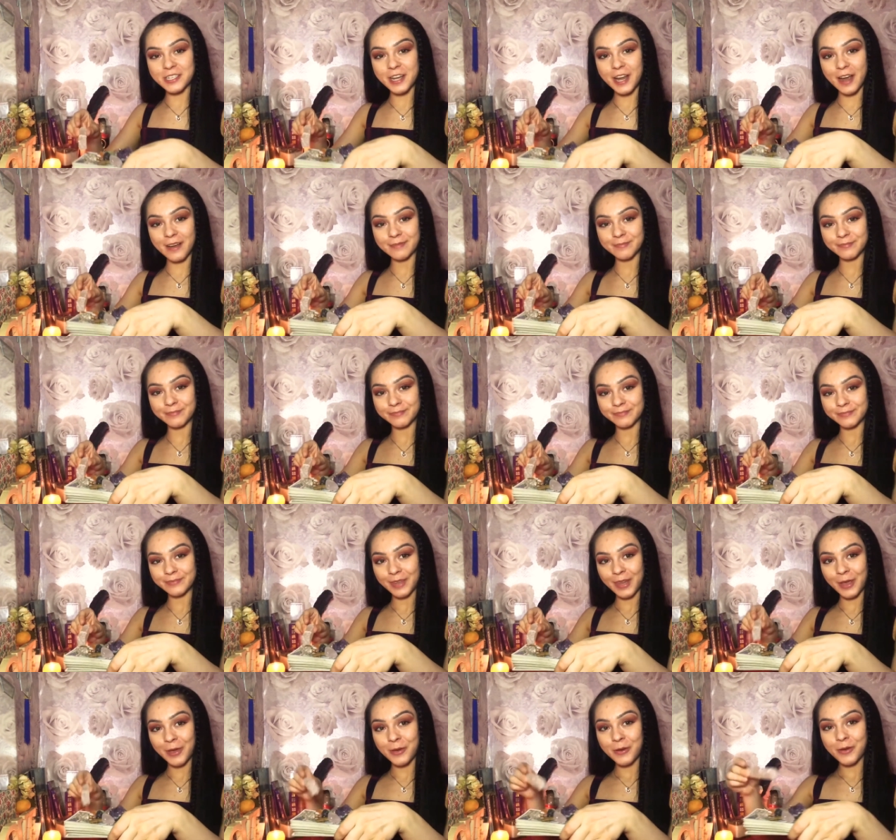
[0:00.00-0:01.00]
you
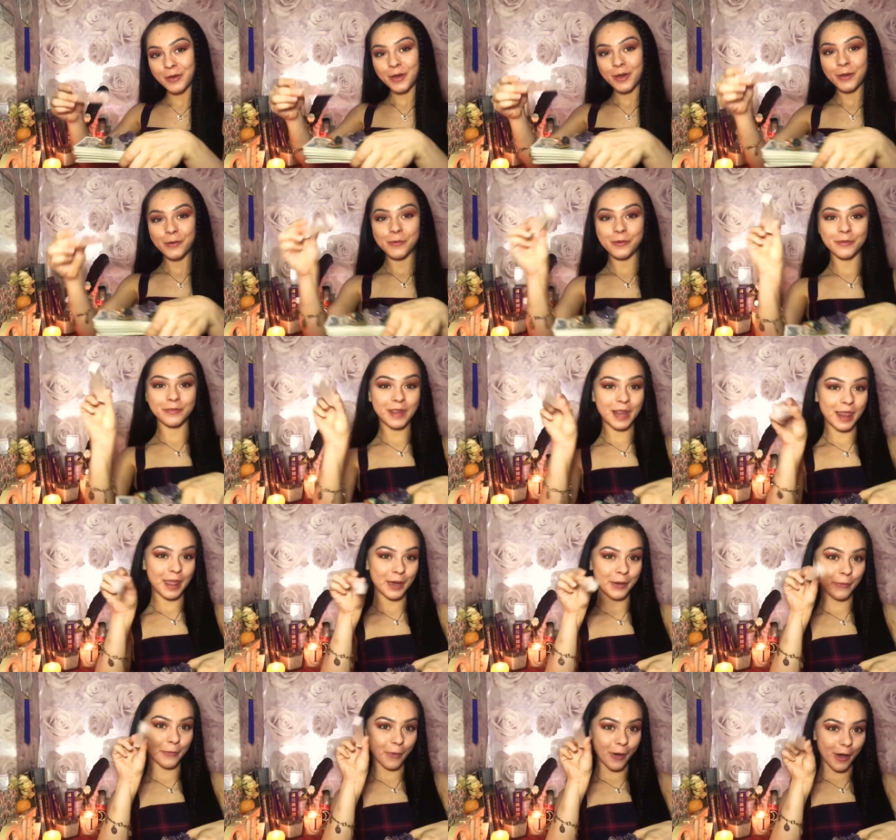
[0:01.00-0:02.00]
with the
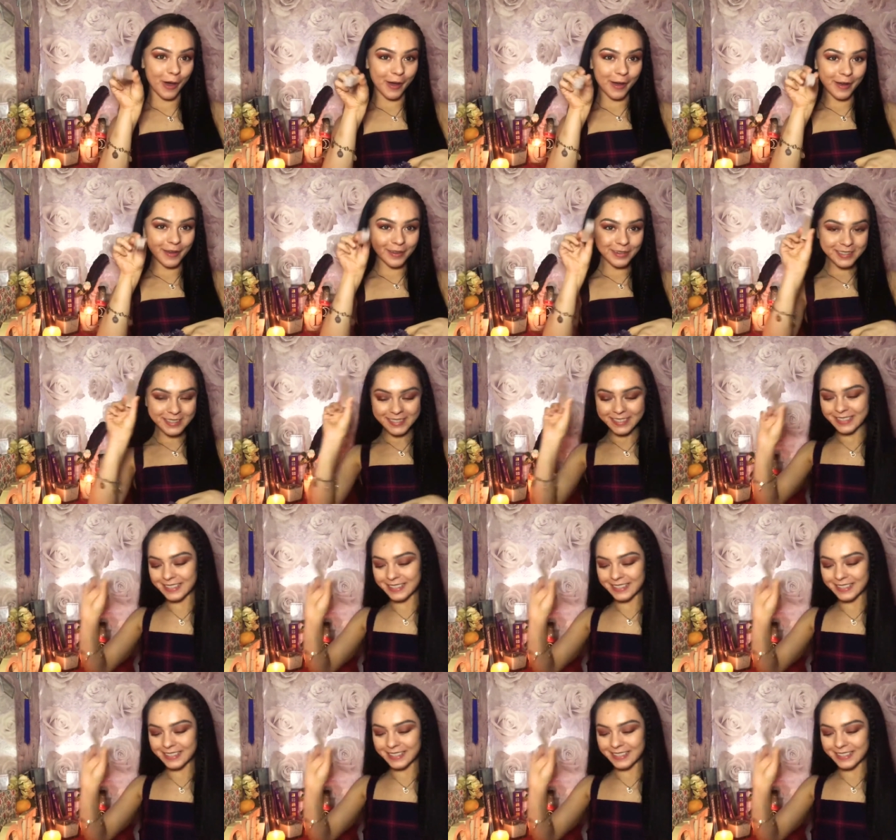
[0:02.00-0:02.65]
little wand.